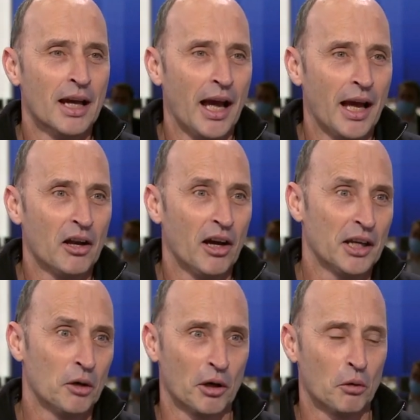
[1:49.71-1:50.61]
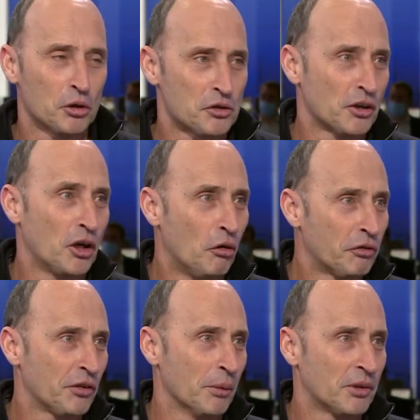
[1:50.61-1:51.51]
And I know when I watch the golf
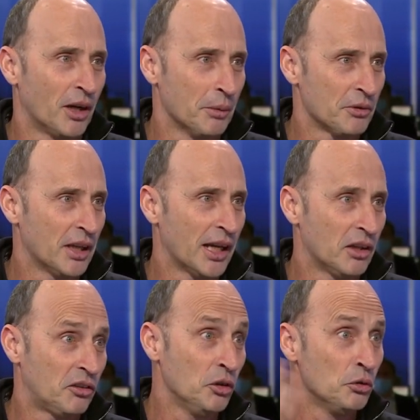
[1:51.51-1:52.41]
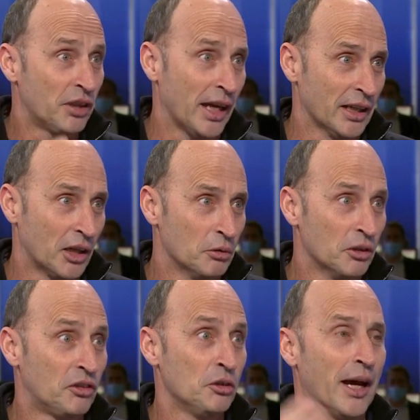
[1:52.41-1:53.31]
sometimes and they get too technical
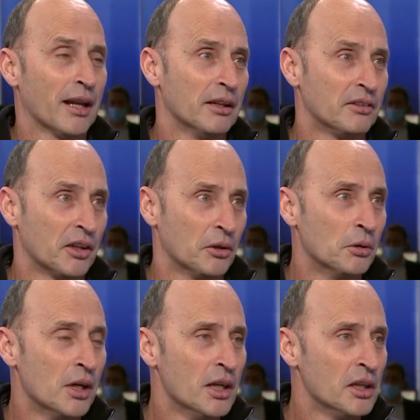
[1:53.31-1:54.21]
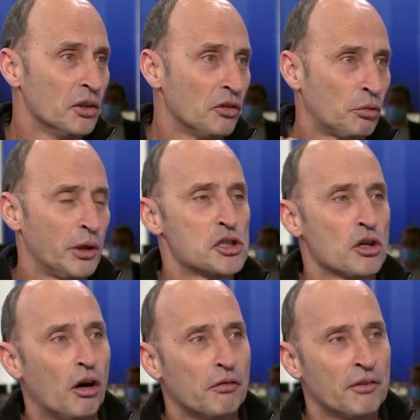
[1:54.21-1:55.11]
and too analytical, you switch
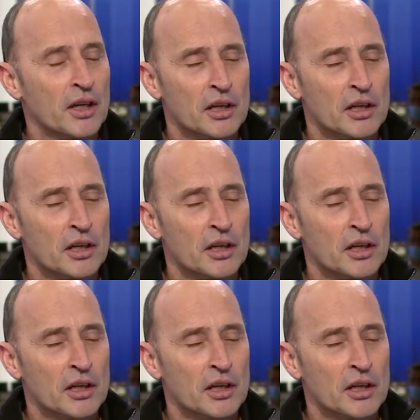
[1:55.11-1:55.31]
off.